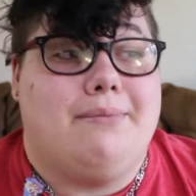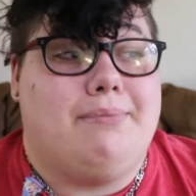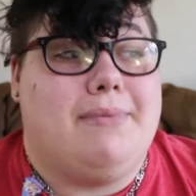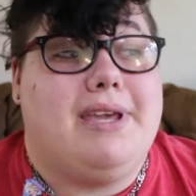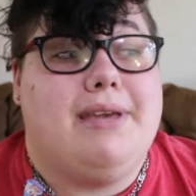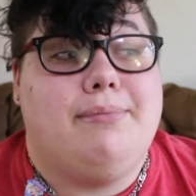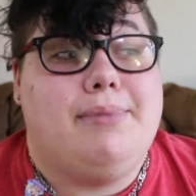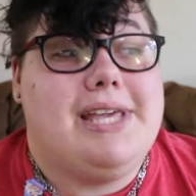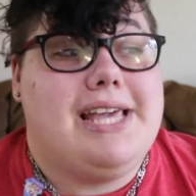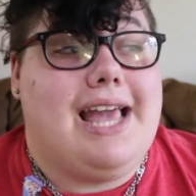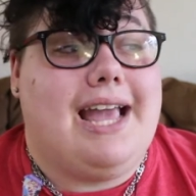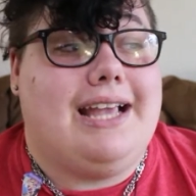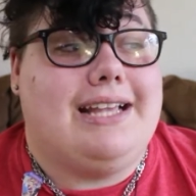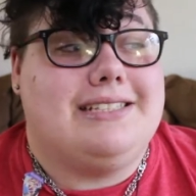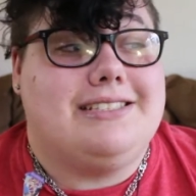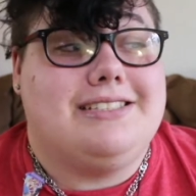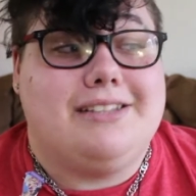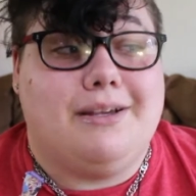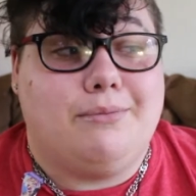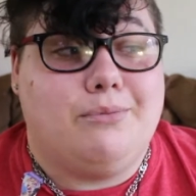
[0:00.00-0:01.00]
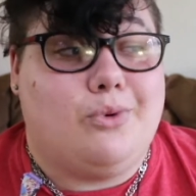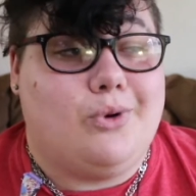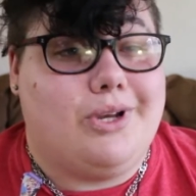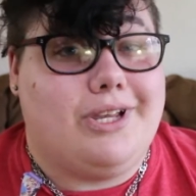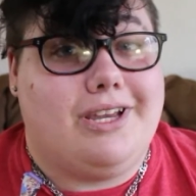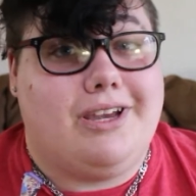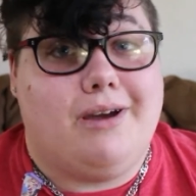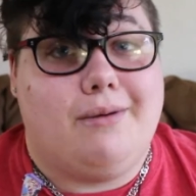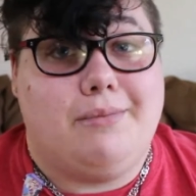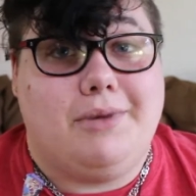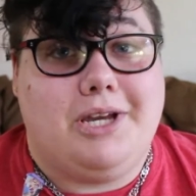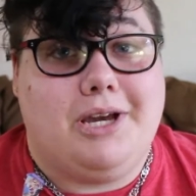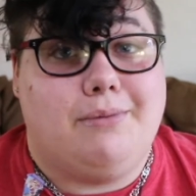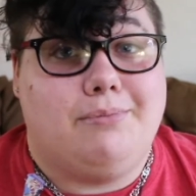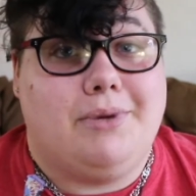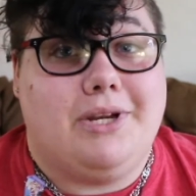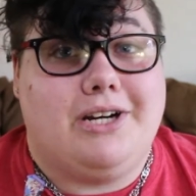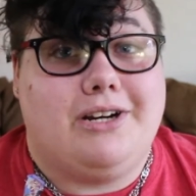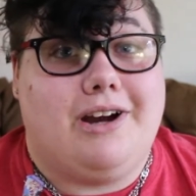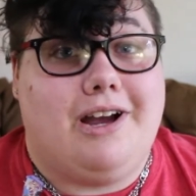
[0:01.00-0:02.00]
Maybe at some point coming
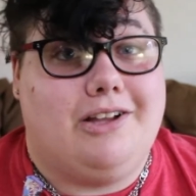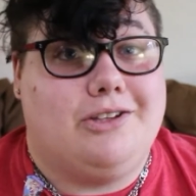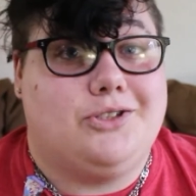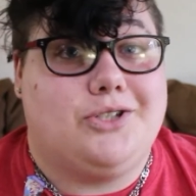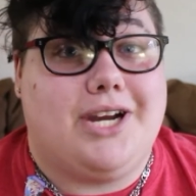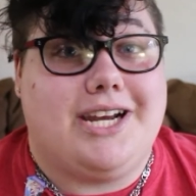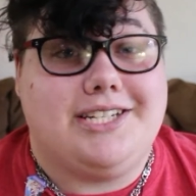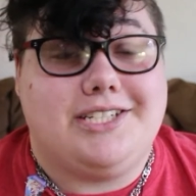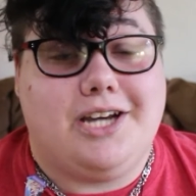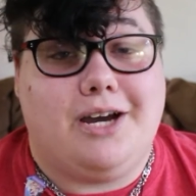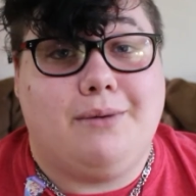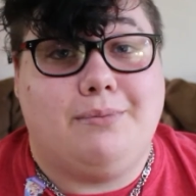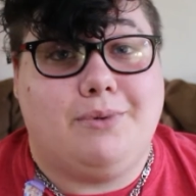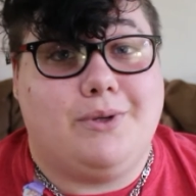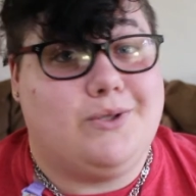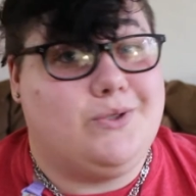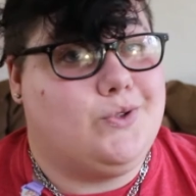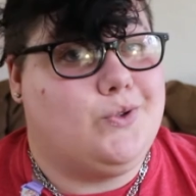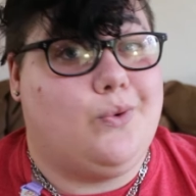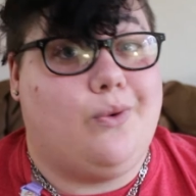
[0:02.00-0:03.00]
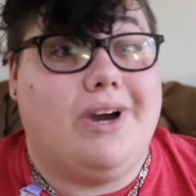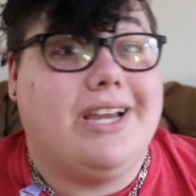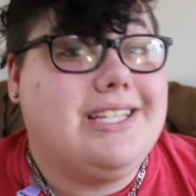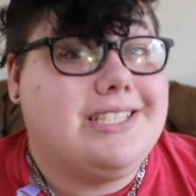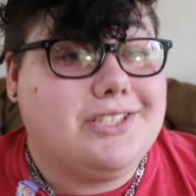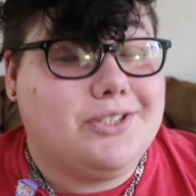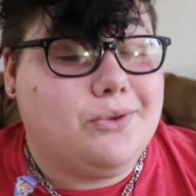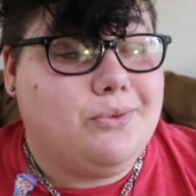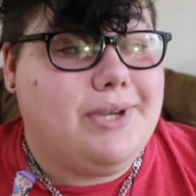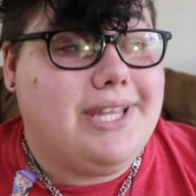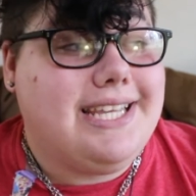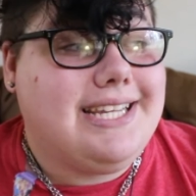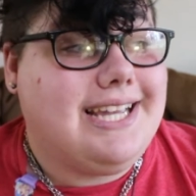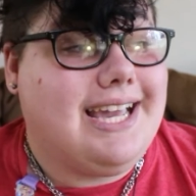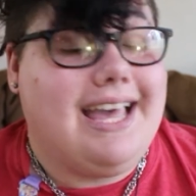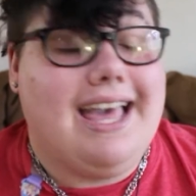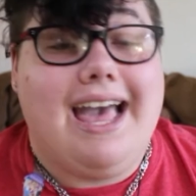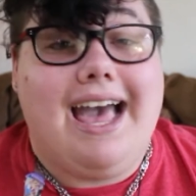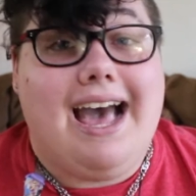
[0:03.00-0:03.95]
up here, I'll try to upload twice a week.